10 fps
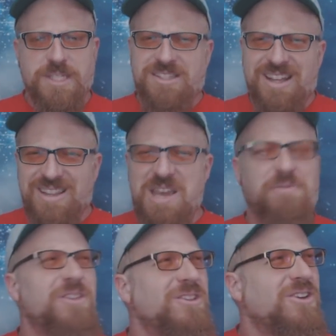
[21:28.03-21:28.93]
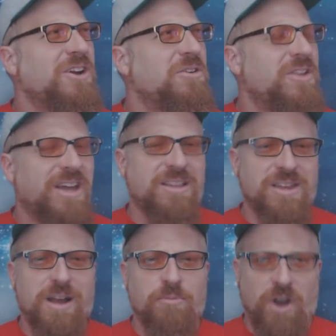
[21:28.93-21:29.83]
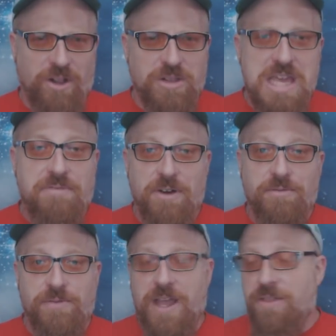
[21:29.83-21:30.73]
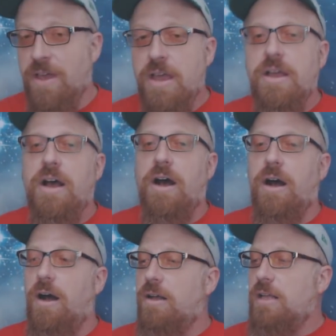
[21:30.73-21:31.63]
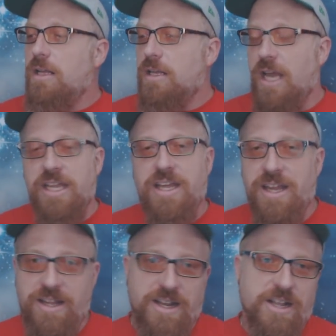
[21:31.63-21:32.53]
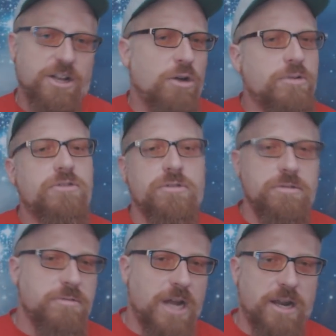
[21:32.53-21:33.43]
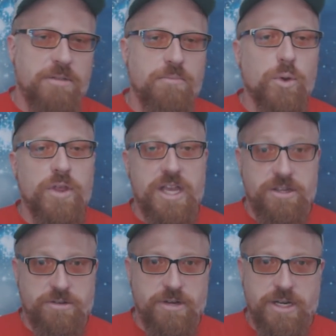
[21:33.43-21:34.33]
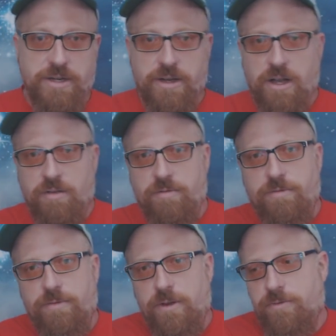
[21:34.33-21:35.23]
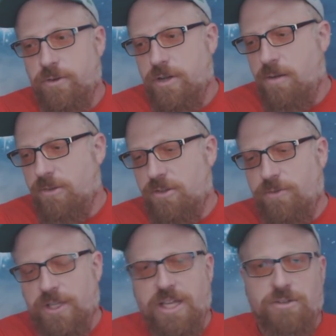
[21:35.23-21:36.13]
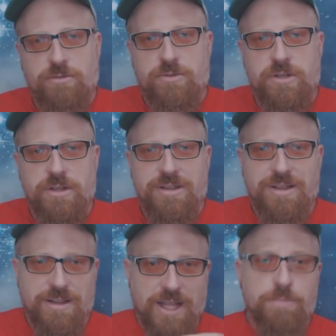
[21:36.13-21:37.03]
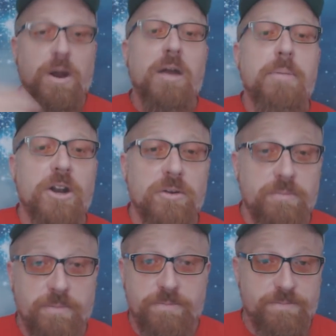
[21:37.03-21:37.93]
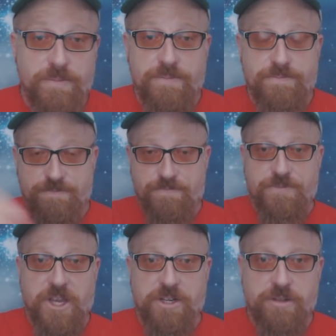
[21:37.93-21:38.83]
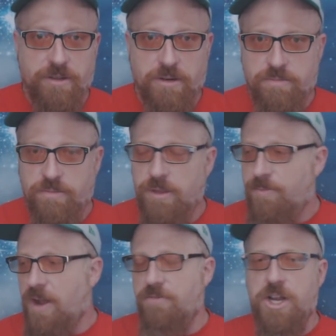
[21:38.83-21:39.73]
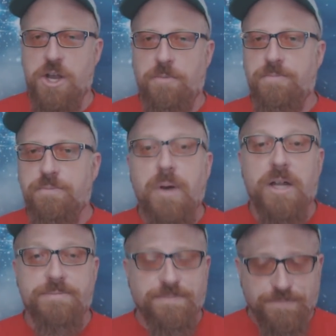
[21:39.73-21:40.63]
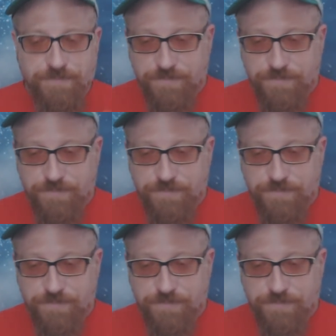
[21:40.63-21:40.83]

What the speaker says: it's got leaf in the title, and I think I'm right. A Leaf of Faith. And it goes through kind of more of the history of Kratom and stuff like that. So that's probably a better thing than my video. But